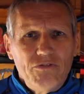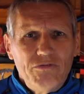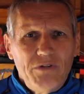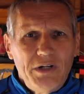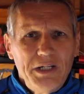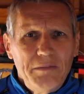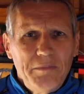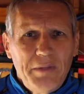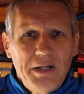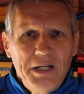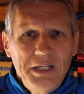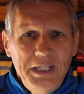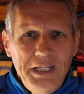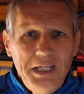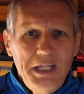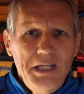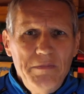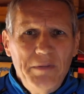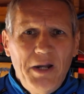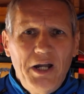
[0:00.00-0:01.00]
to ride my
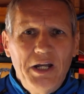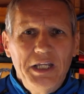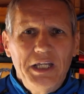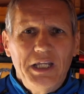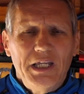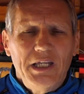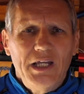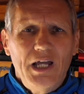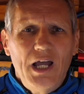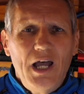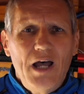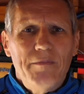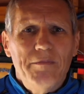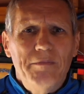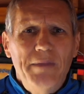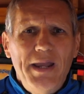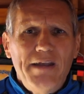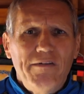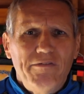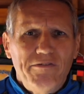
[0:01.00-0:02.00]
e-bike a
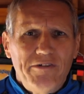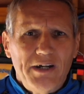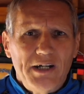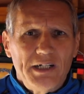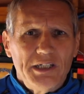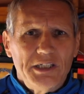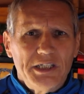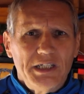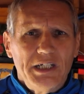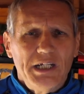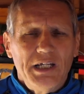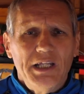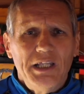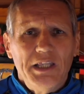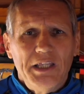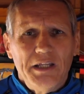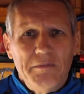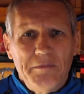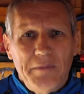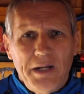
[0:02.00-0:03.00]
bit
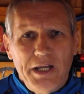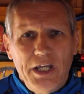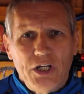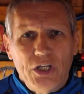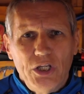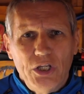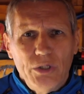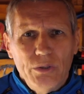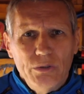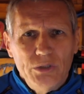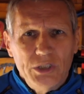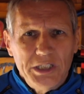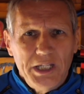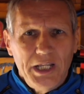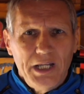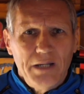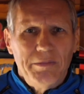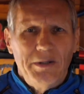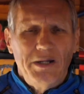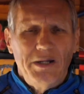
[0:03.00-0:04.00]
faster than my acoustic